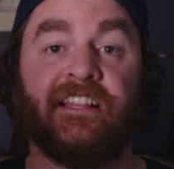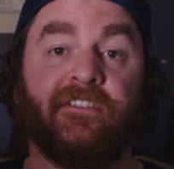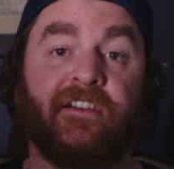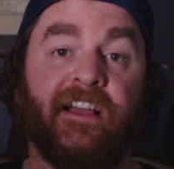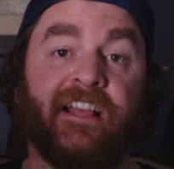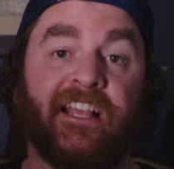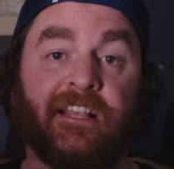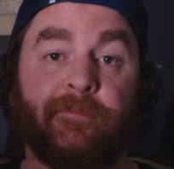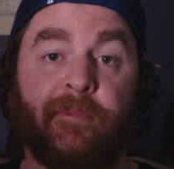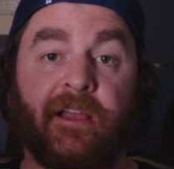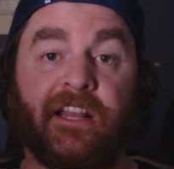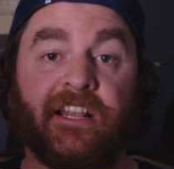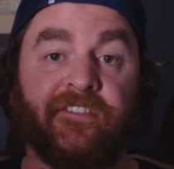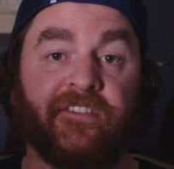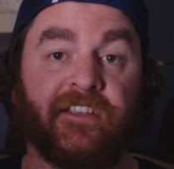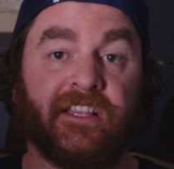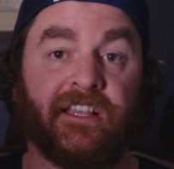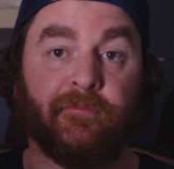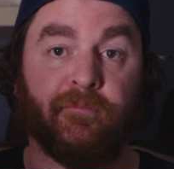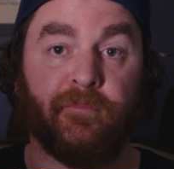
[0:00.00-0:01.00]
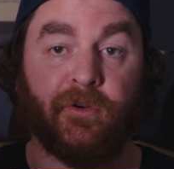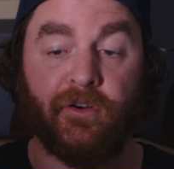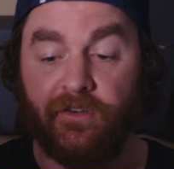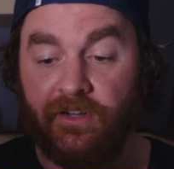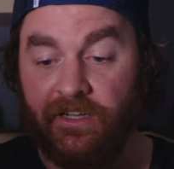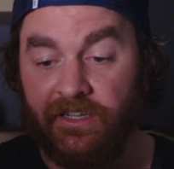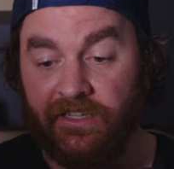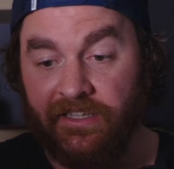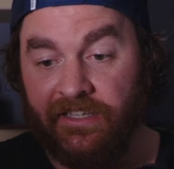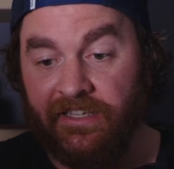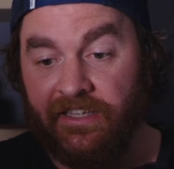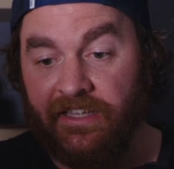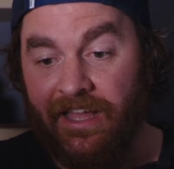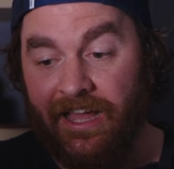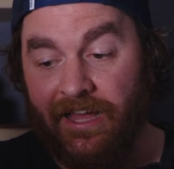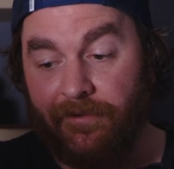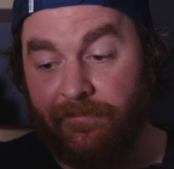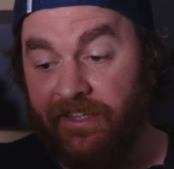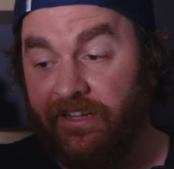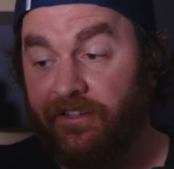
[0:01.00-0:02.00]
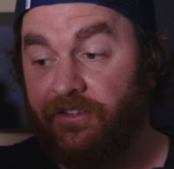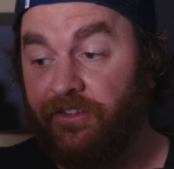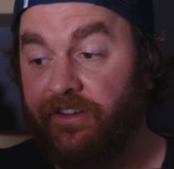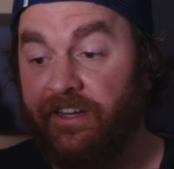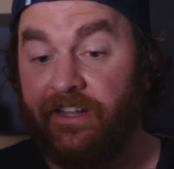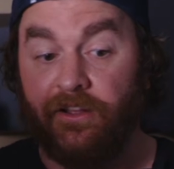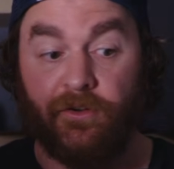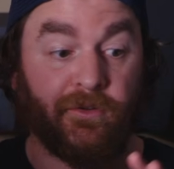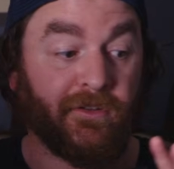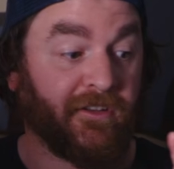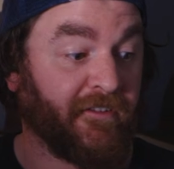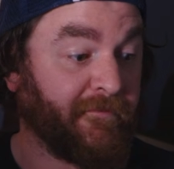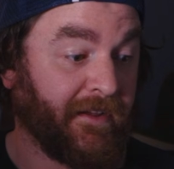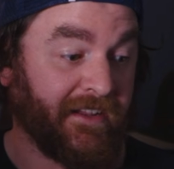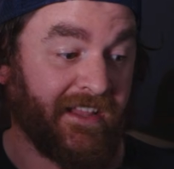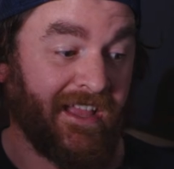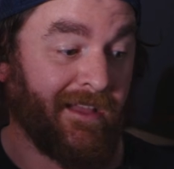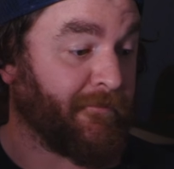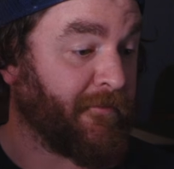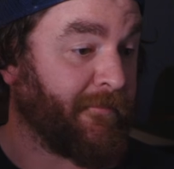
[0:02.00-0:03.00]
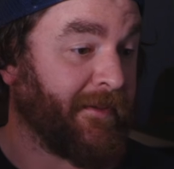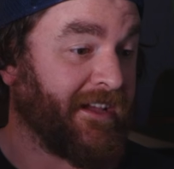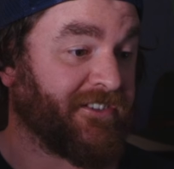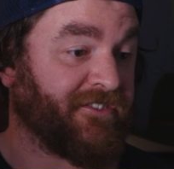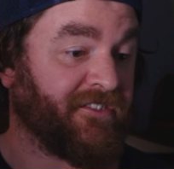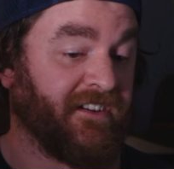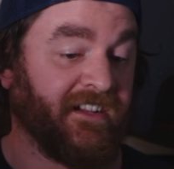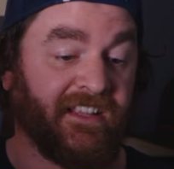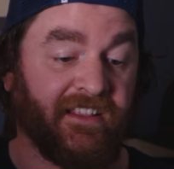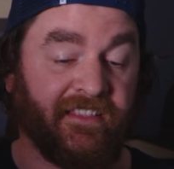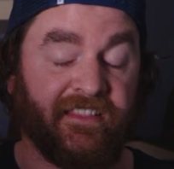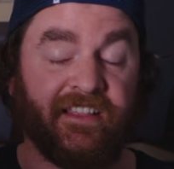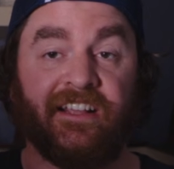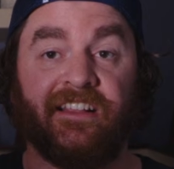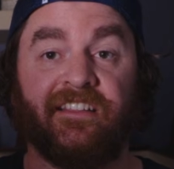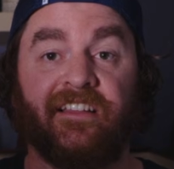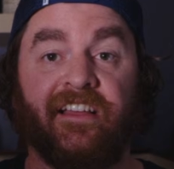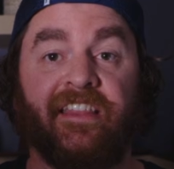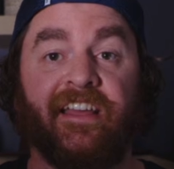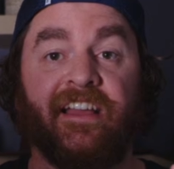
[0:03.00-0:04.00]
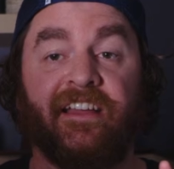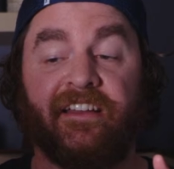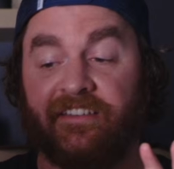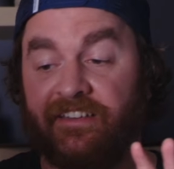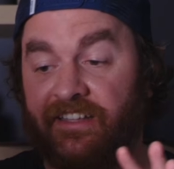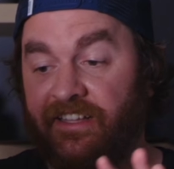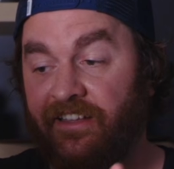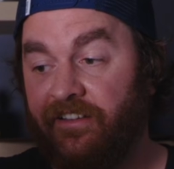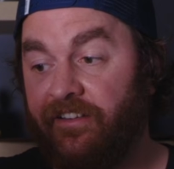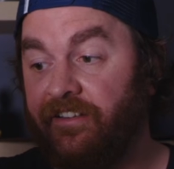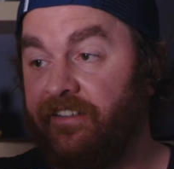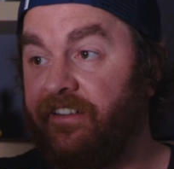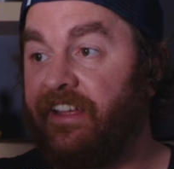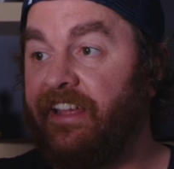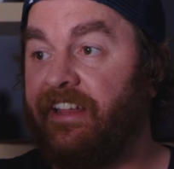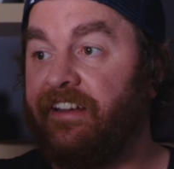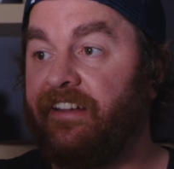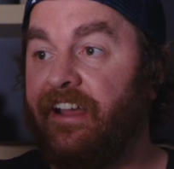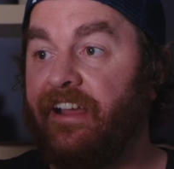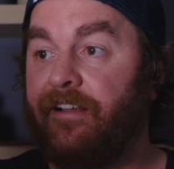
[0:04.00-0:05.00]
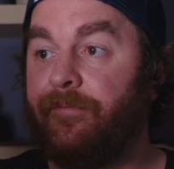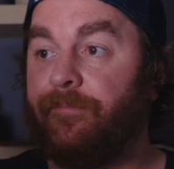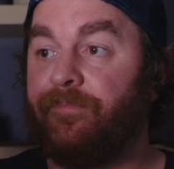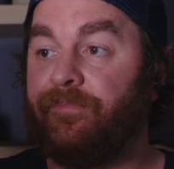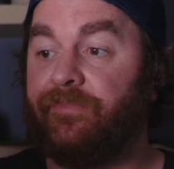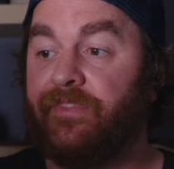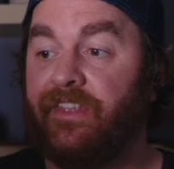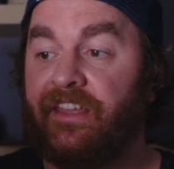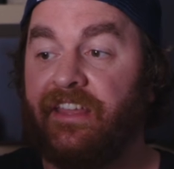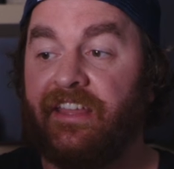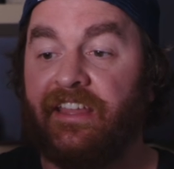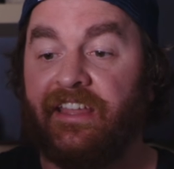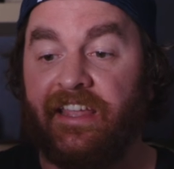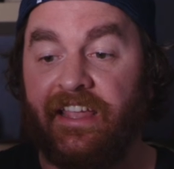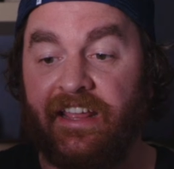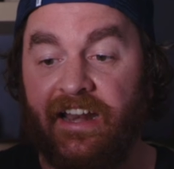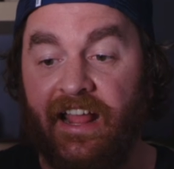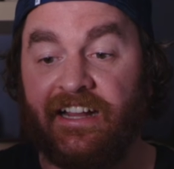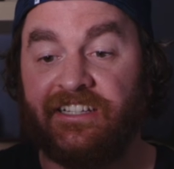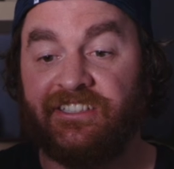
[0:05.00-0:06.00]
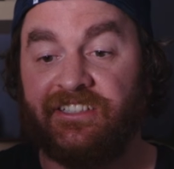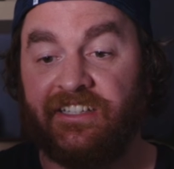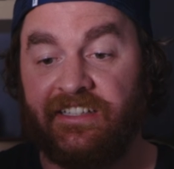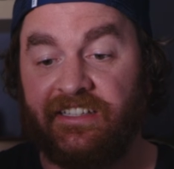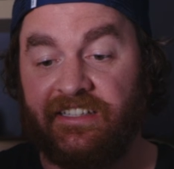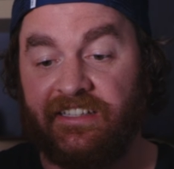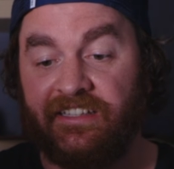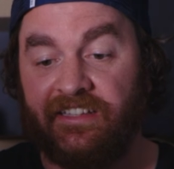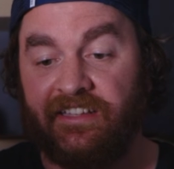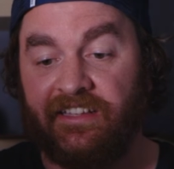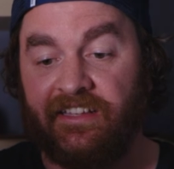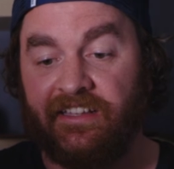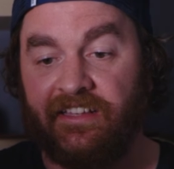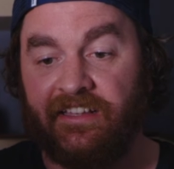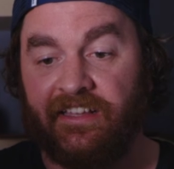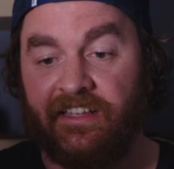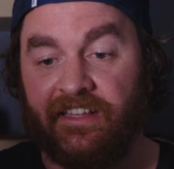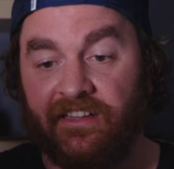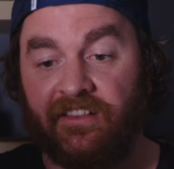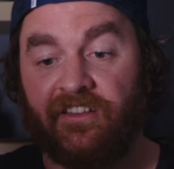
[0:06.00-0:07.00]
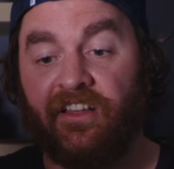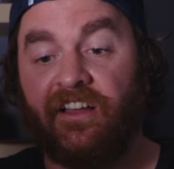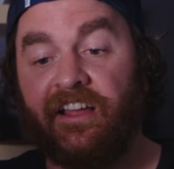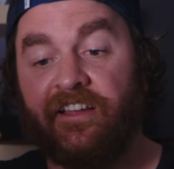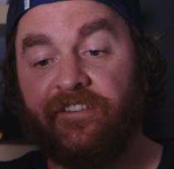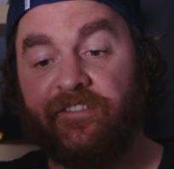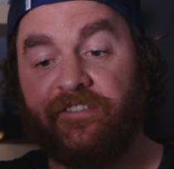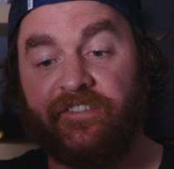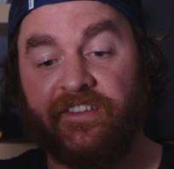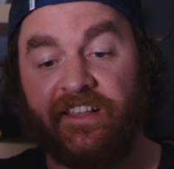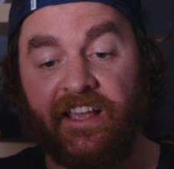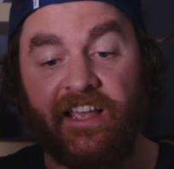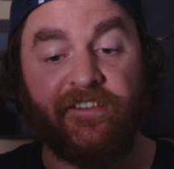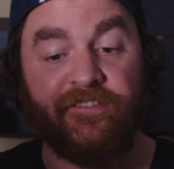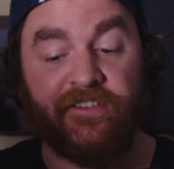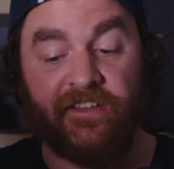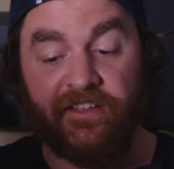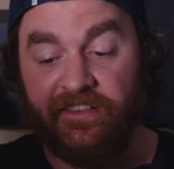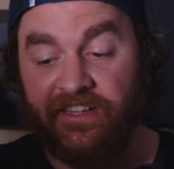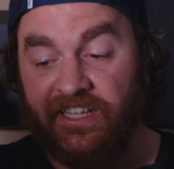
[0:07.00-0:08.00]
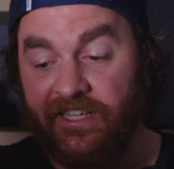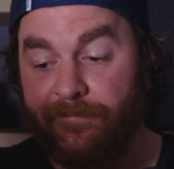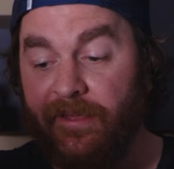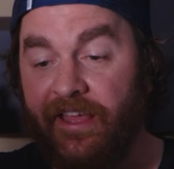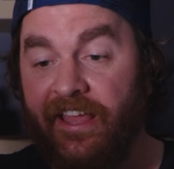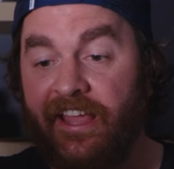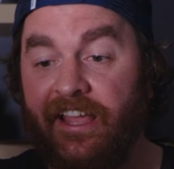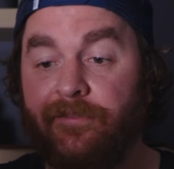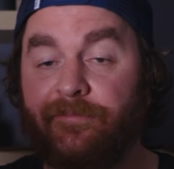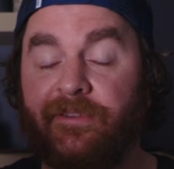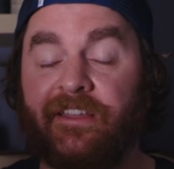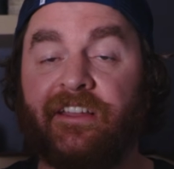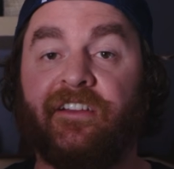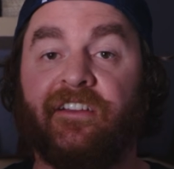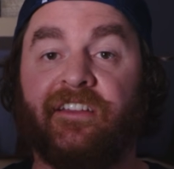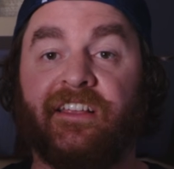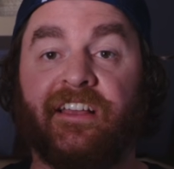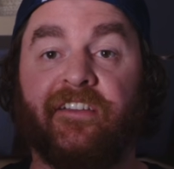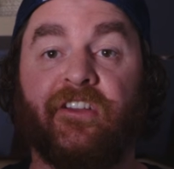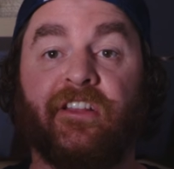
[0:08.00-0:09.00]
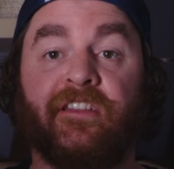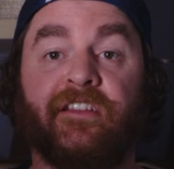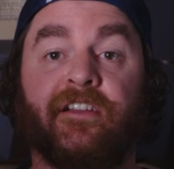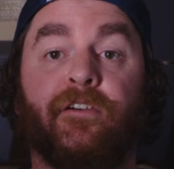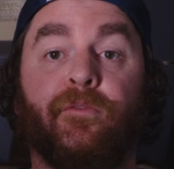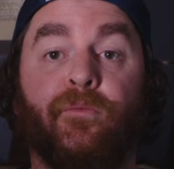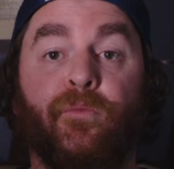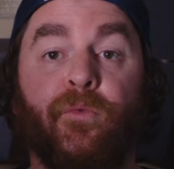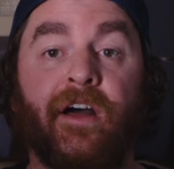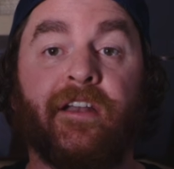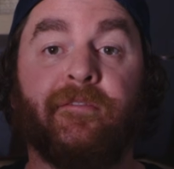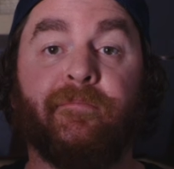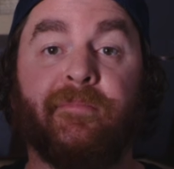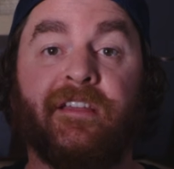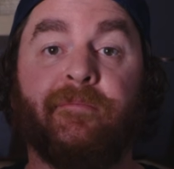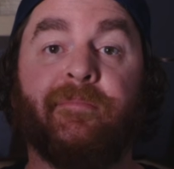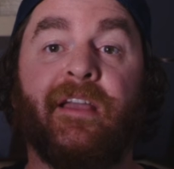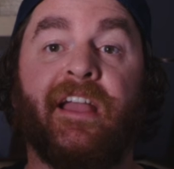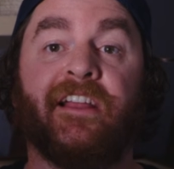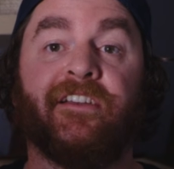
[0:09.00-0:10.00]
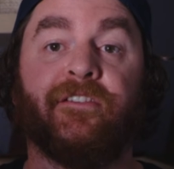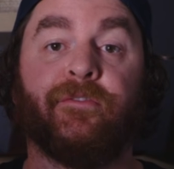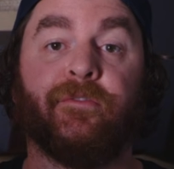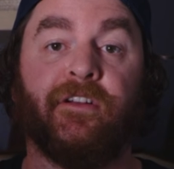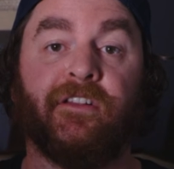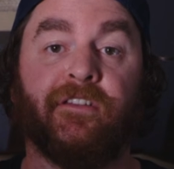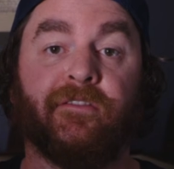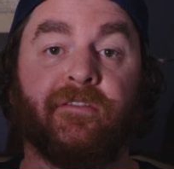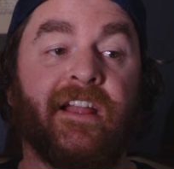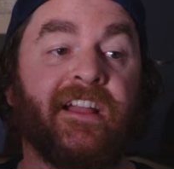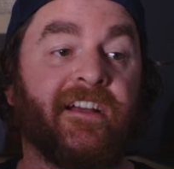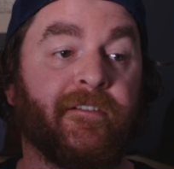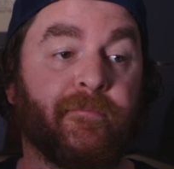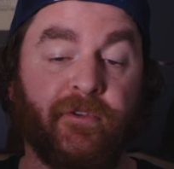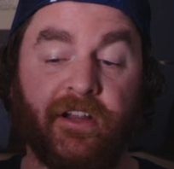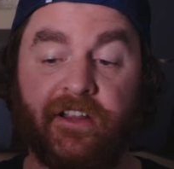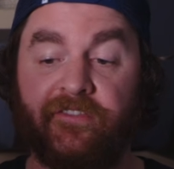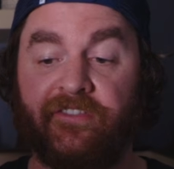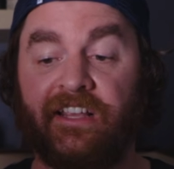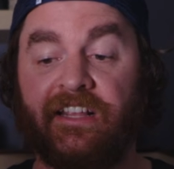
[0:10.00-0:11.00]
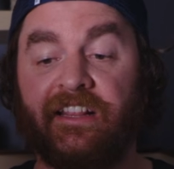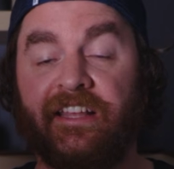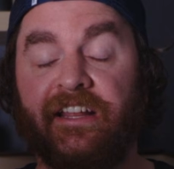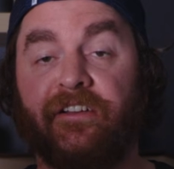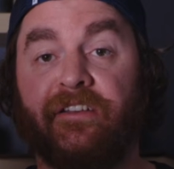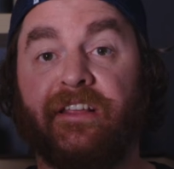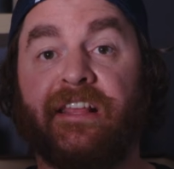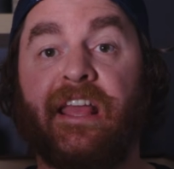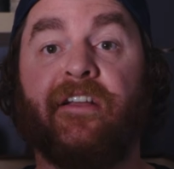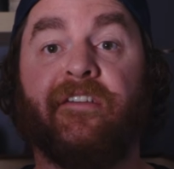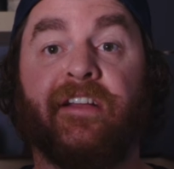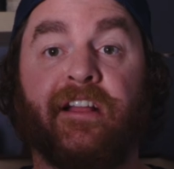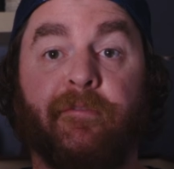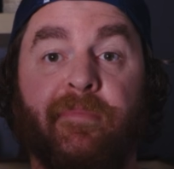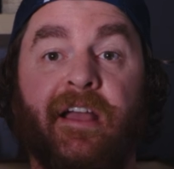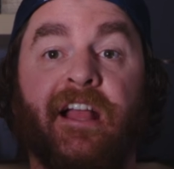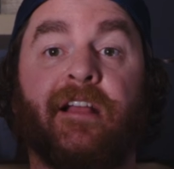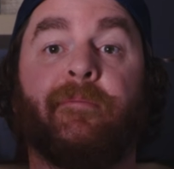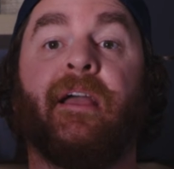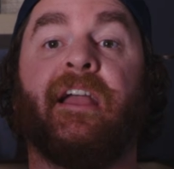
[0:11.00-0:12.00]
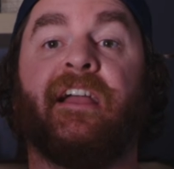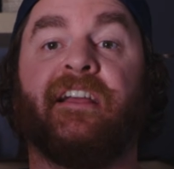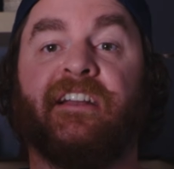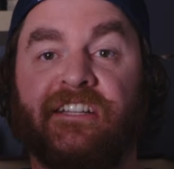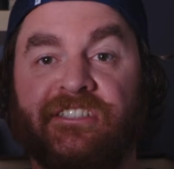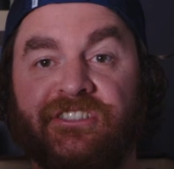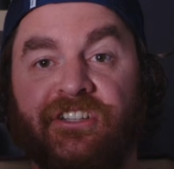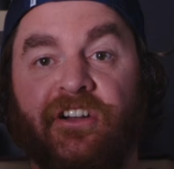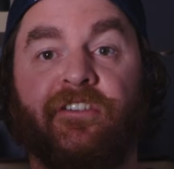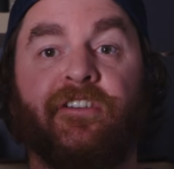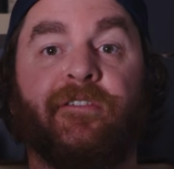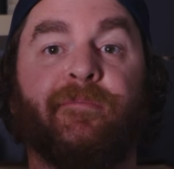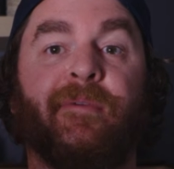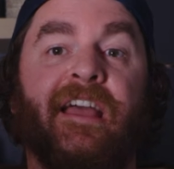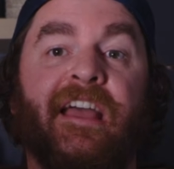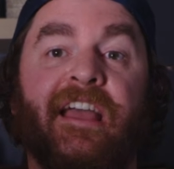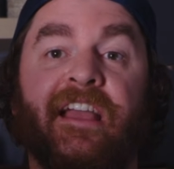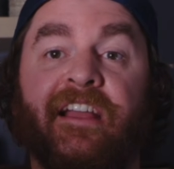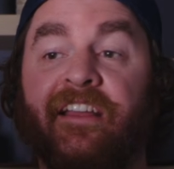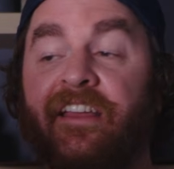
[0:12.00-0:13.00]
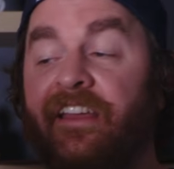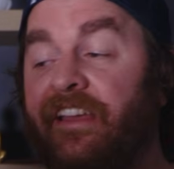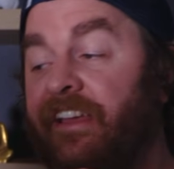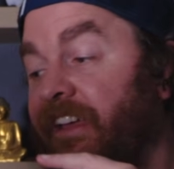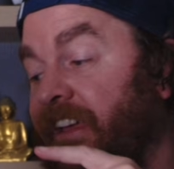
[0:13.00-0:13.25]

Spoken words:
still has space for some more, including all of my camera batteries and things like that. So it actually is a lifesaver, this bag, because I've only got one big bag to roll around. Previously, I was carrying a backpack and a shoulder bag